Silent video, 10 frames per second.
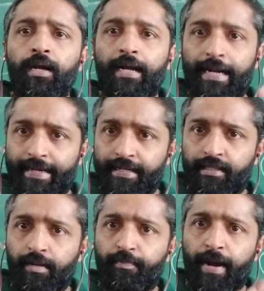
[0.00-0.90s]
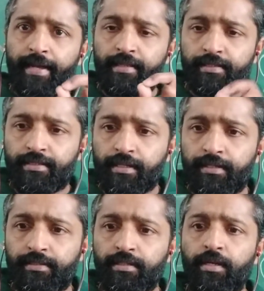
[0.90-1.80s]
conducted by the
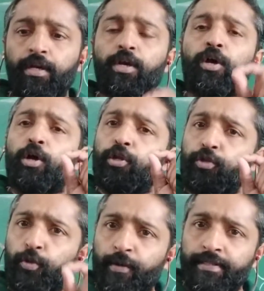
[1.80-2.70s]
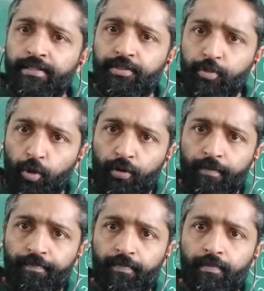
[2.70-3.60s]
church to
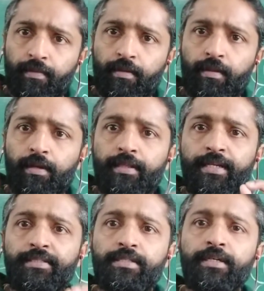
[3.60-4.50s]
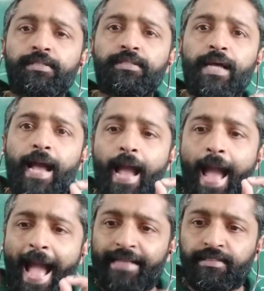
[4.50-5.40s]
restore the church
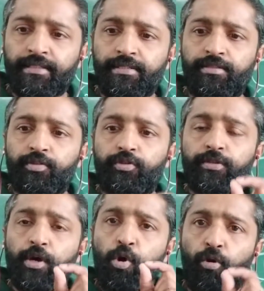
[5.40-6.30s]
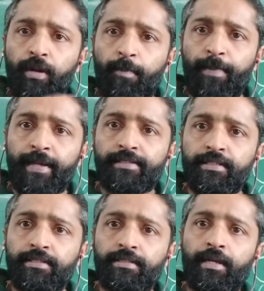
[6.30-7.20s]
access to the holy
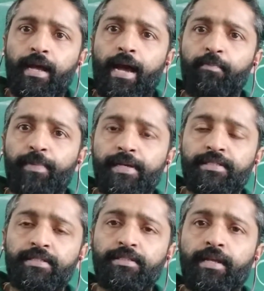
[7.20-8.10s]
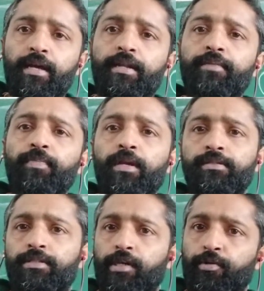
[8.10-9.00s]
places and places near
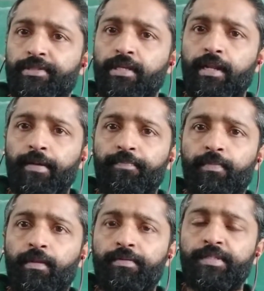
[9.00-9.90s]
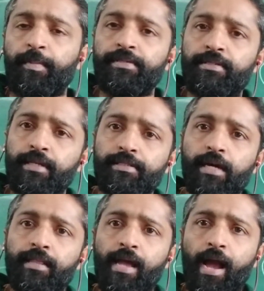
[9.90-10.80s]
in Jerusalem. Which means these
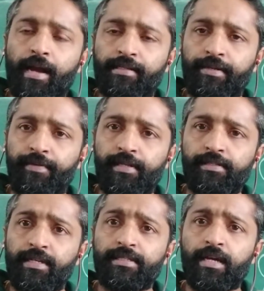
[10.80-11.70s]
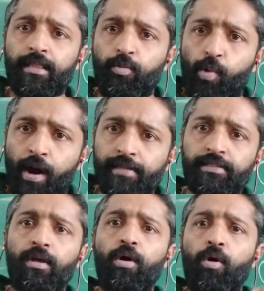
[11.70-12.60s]
are the activities, these are the wars
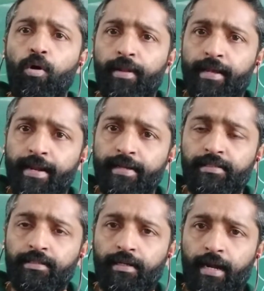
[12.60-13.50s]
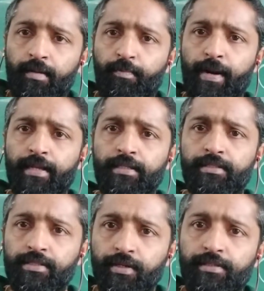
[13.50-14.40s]
organized, done by the
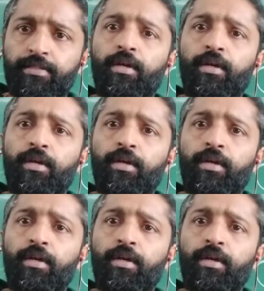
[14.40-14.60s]
church